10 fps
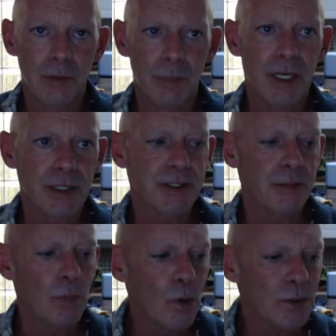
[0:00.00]
because the
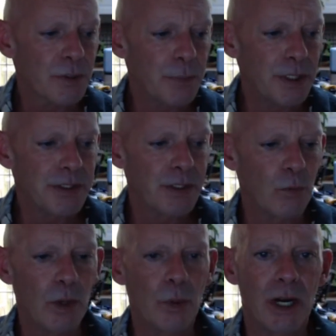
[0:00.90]
most pizza
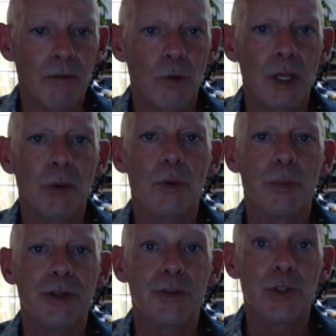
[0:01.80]
we would ever eat would
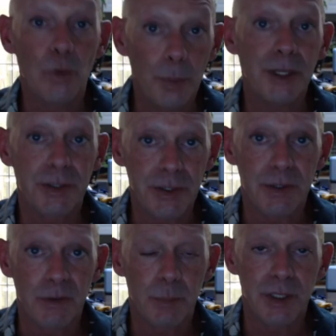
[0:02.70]
be 2 pieces
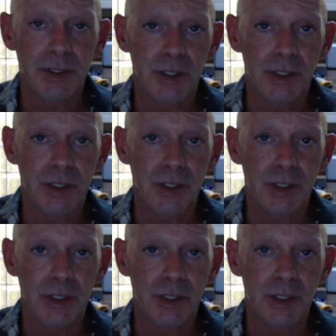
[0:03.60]
of pizza